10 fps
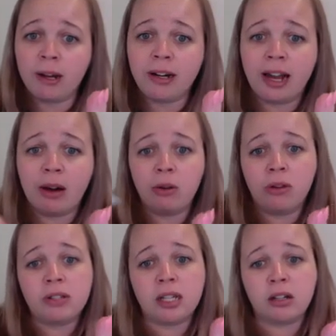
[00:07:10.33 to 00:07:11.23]
and now all
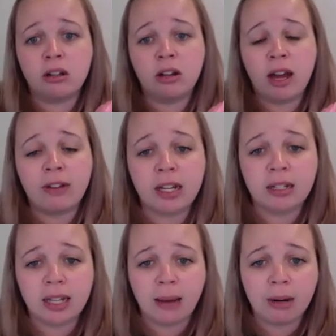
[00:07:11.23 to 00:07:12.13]
of a sudden you have a
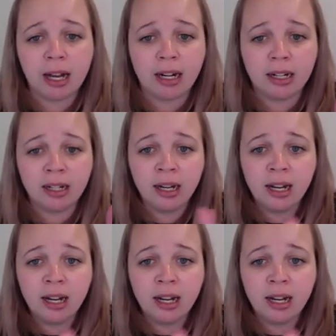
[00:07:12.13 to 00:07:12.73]
contaminated